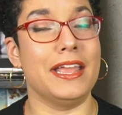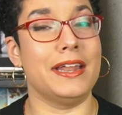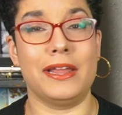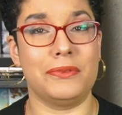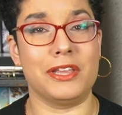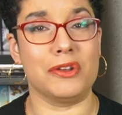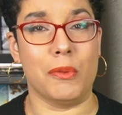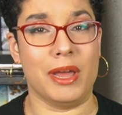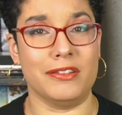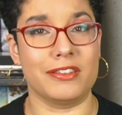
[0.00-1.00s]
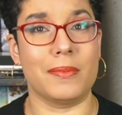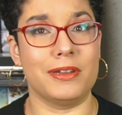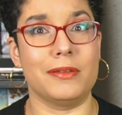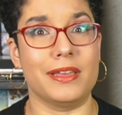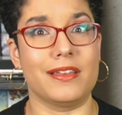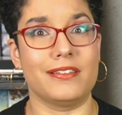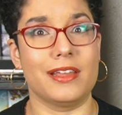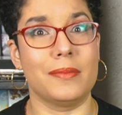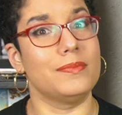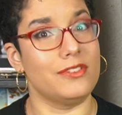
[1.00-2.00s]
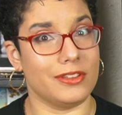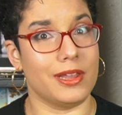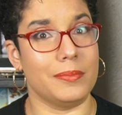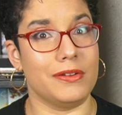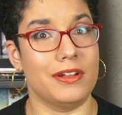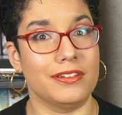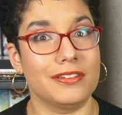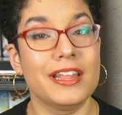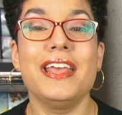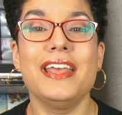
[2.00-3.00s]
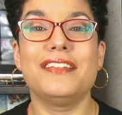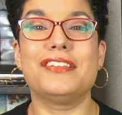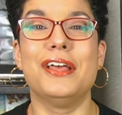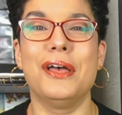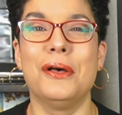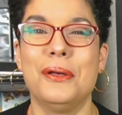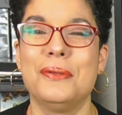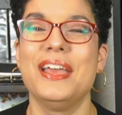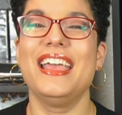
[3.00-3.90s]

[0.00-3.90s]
and I don't think nobody's coming to pick us up. Just gotta be honest. So